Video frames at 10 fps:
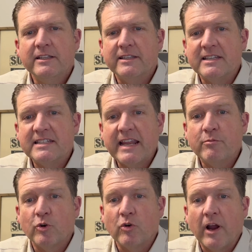the
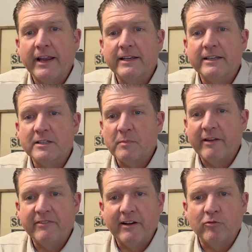Sabre grind is
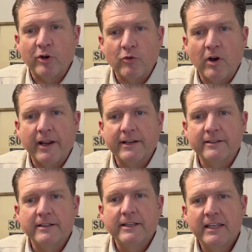my favorite
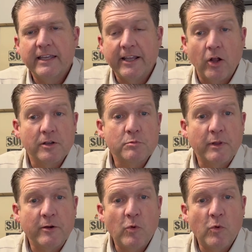grind, and I'll explain